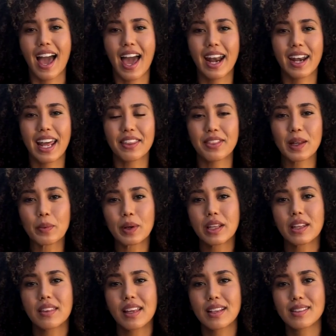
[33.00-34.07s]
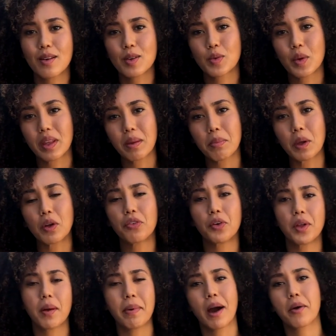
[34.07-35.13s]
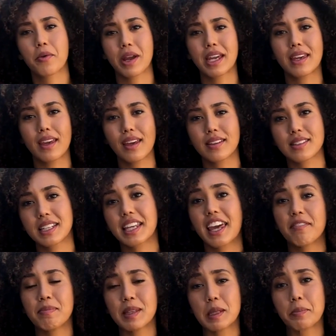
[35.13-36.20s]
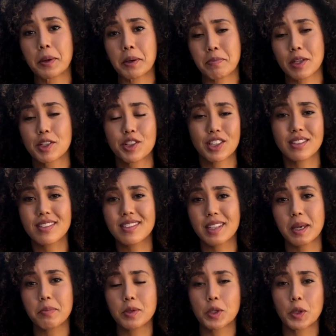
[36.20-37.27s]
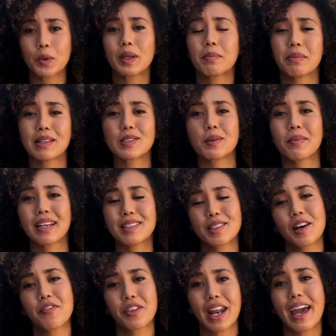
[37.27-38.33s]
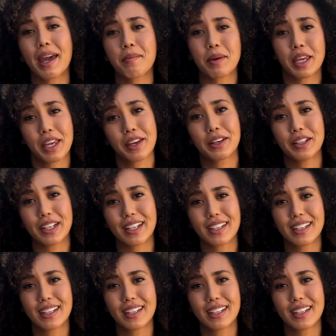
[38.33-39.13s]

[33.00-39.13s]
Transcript: And I think one of the things that was really beautiful about Reiki is it gave me the permission slip to admit to myself that I am a healer.